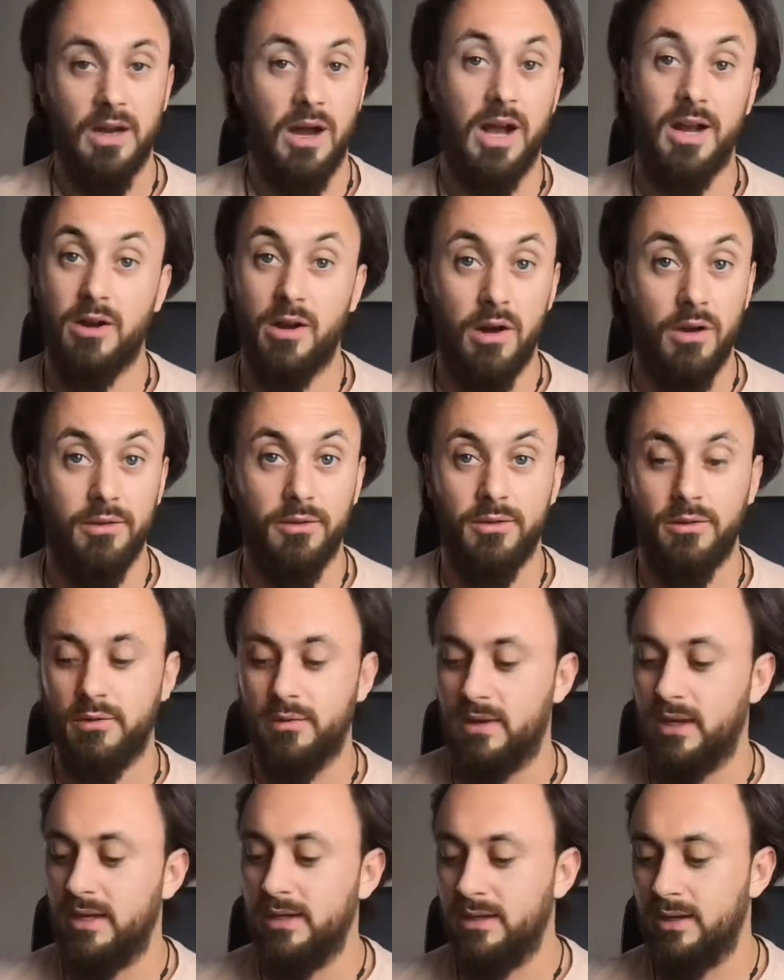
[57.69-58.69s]
I can't do
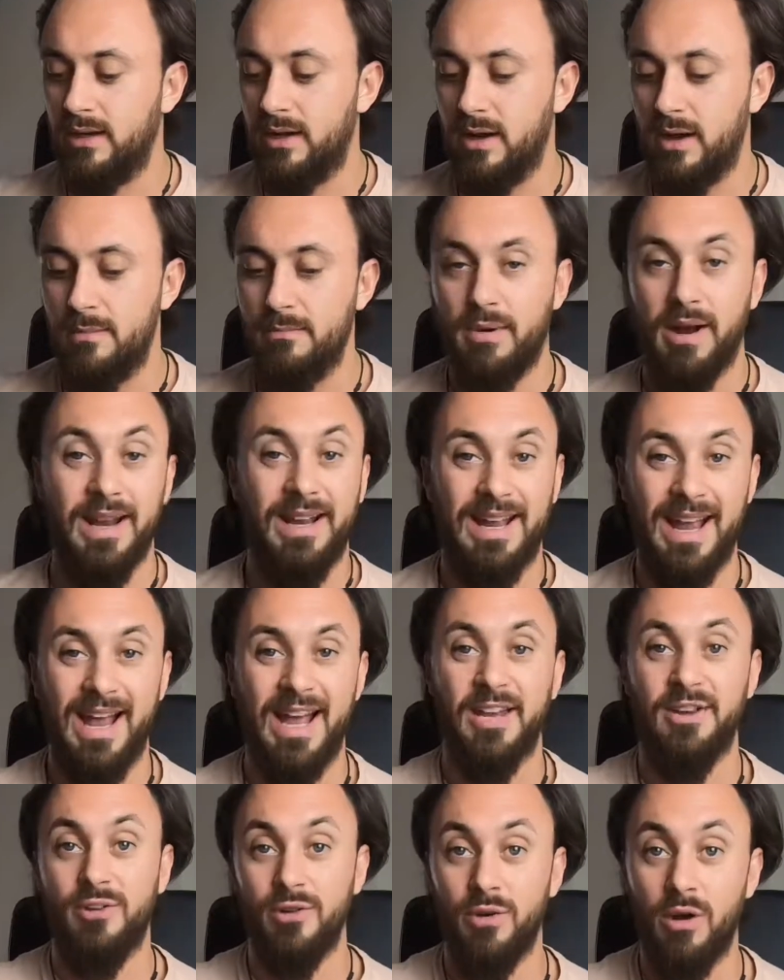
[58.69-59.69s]
that, but I
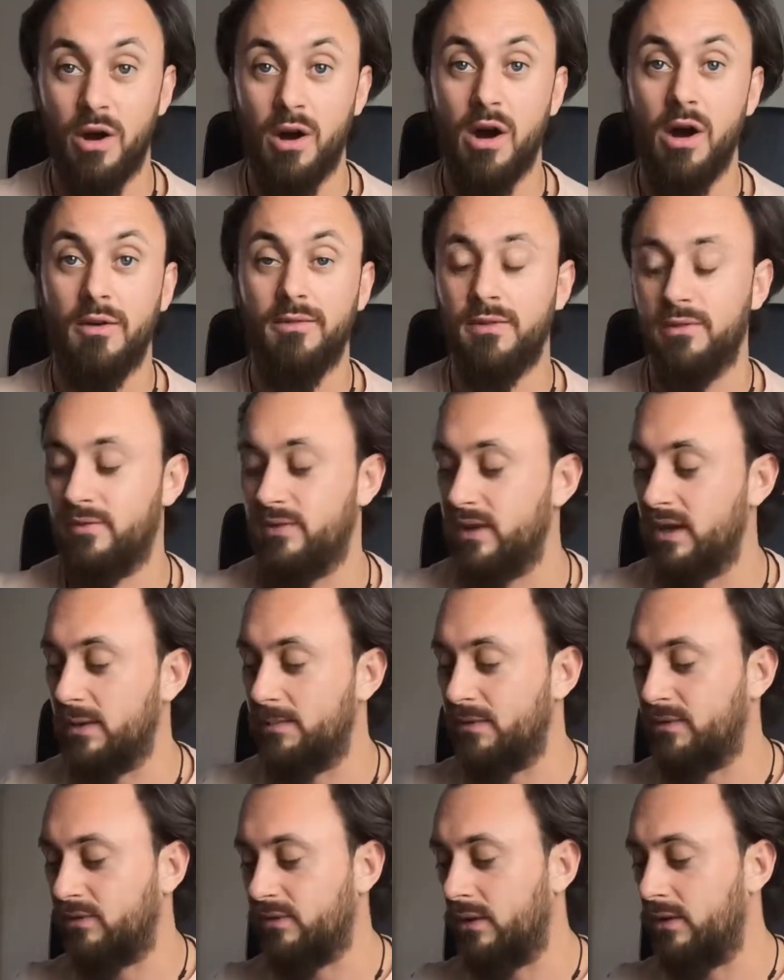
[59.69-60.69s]
can do half of the
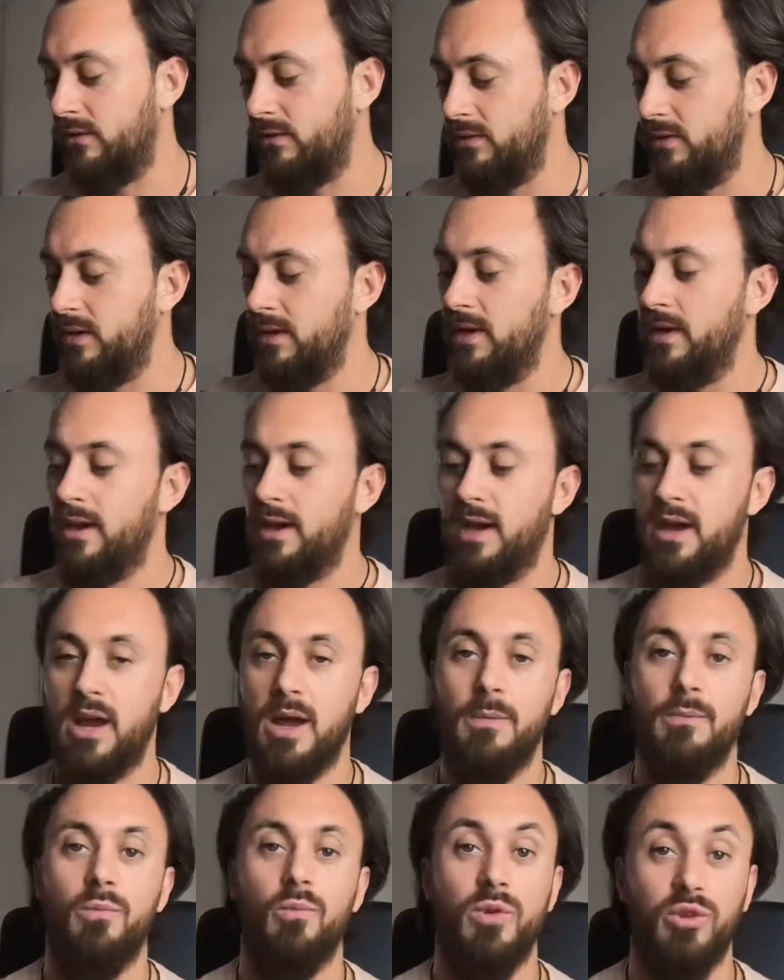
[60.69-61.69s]
episode,
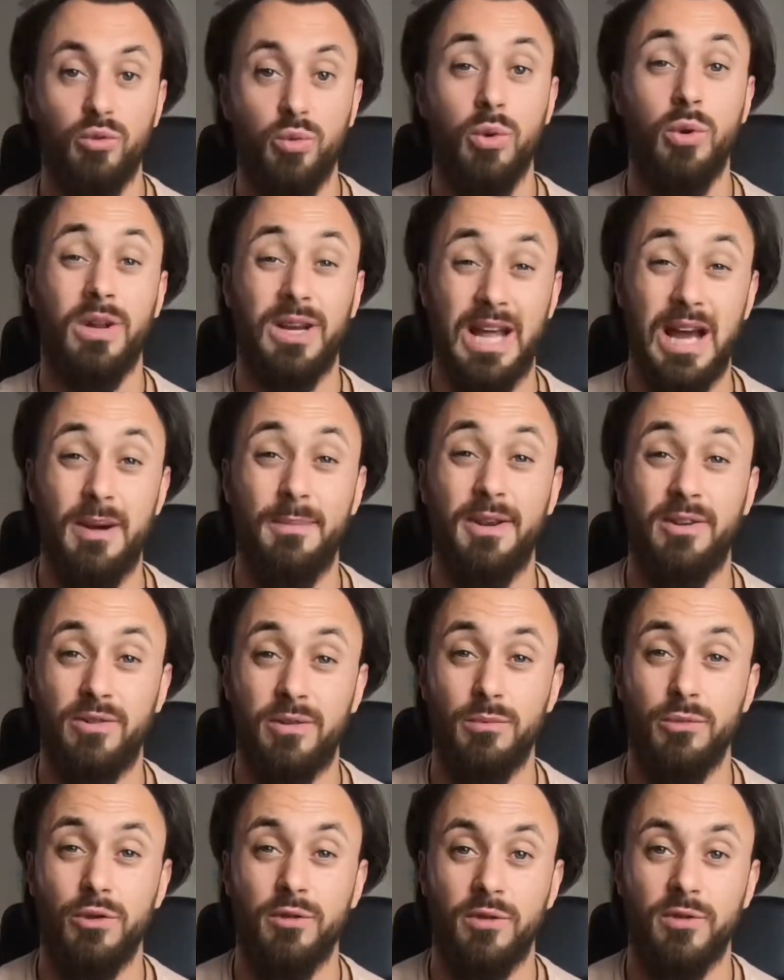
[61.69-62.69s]
which will allow me
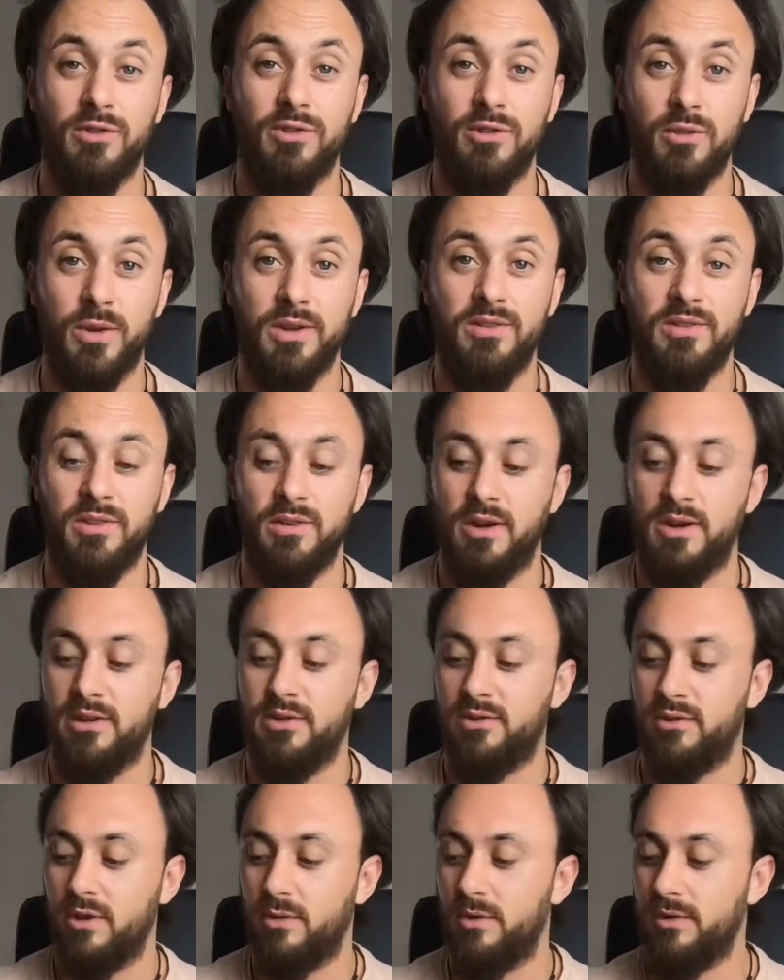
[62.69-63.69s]
to move on to 29 and
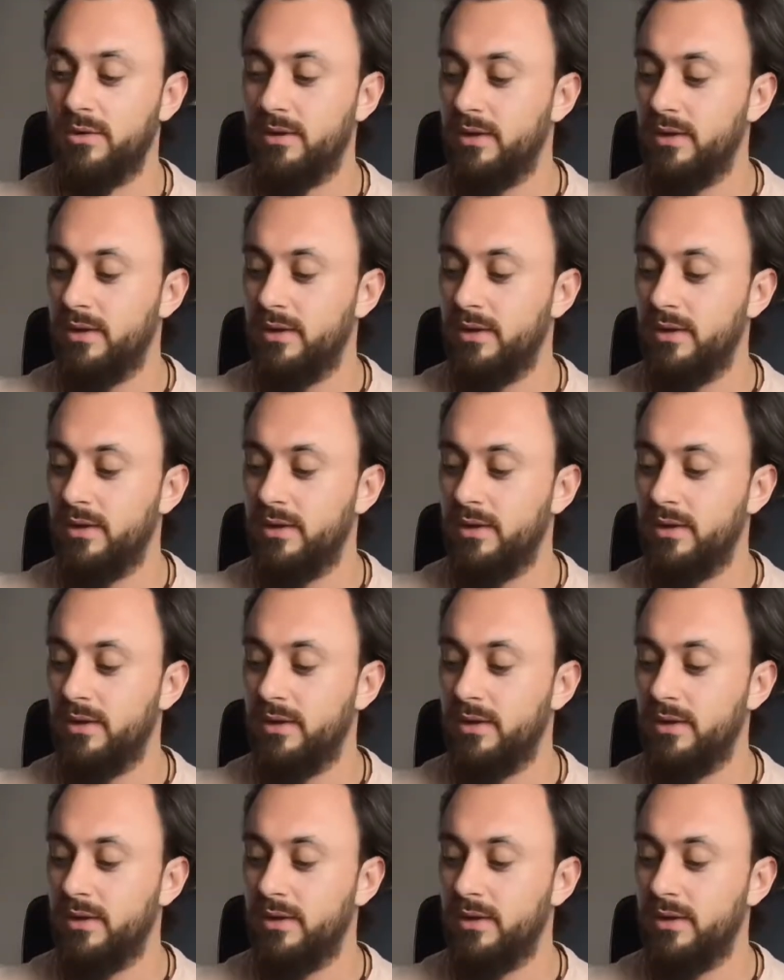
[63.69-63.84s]
so on.